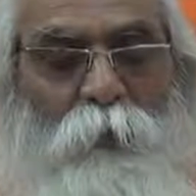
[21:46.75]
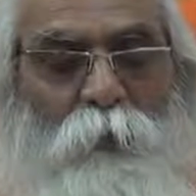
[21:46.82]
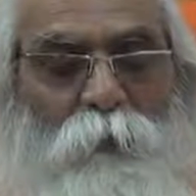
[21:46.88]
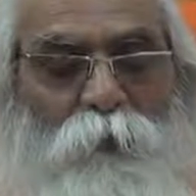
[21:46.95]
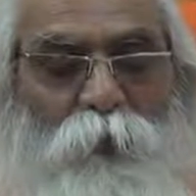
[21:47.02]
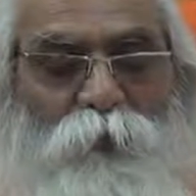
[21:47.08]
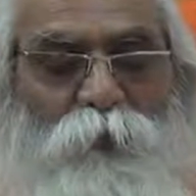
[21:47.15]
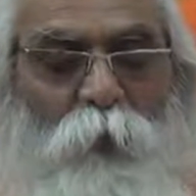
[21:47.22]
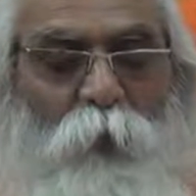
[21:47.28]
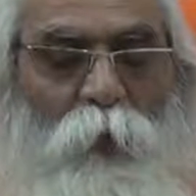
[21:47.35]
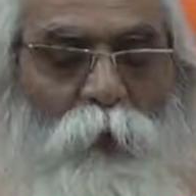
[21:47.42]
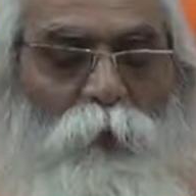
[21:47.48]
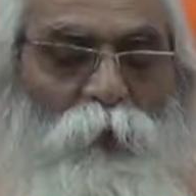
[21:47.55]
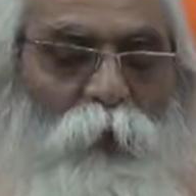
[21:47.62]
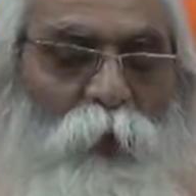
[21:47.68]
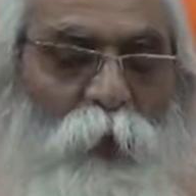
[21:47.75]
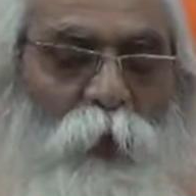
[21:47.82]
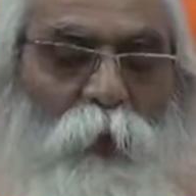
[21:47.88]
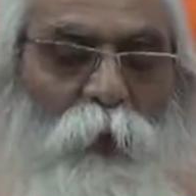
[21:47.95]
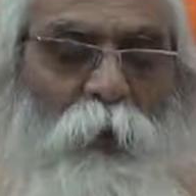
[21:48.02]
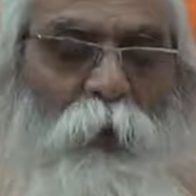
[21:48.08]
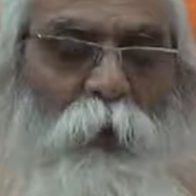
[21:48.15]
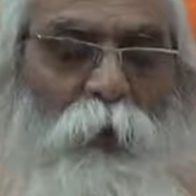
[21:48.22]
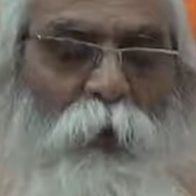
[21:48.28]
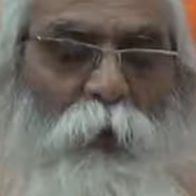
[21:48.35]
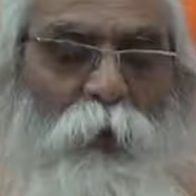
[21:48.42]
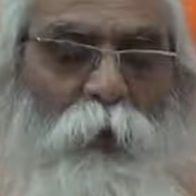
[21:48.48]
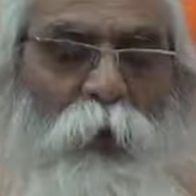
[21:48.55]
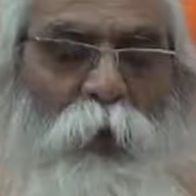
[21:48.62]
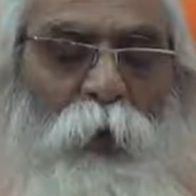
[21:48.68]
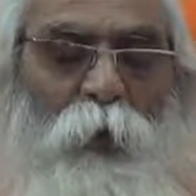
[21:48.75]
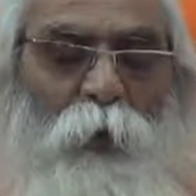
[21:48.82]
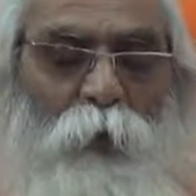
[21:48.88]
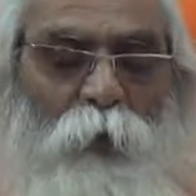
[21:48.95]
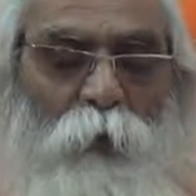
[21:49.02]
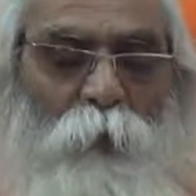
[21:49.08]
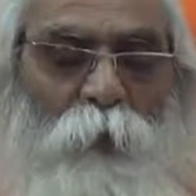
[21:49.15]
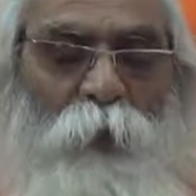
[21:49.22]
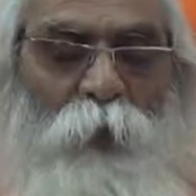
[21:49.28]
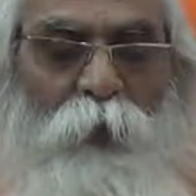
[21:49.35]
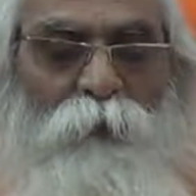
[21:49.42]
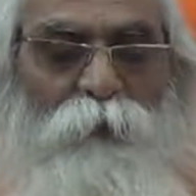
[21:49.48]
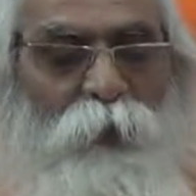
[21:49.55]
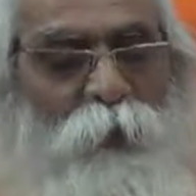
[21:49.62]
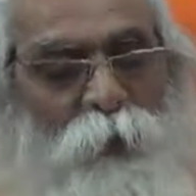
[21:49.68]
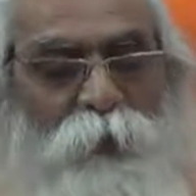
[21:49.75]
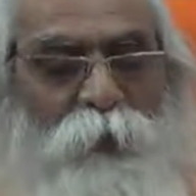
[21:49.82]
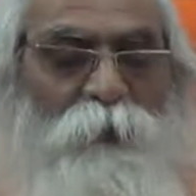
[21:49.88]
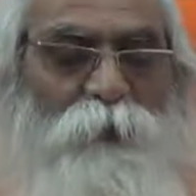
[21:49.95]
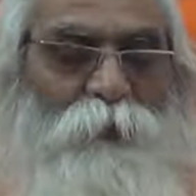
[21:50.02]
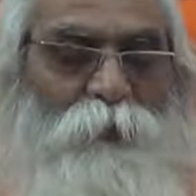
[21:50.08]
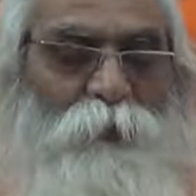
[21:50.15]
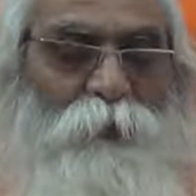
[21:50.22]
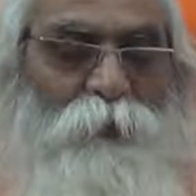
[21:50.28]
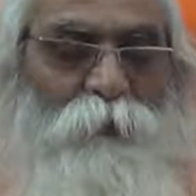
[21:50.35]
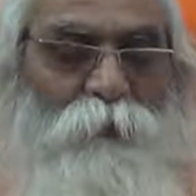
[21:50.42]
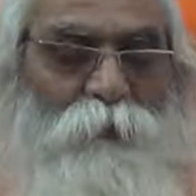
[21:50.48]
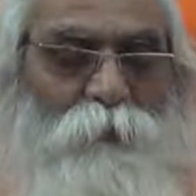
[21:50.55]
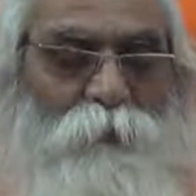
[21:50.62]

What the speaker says: physiological or anatomical functions.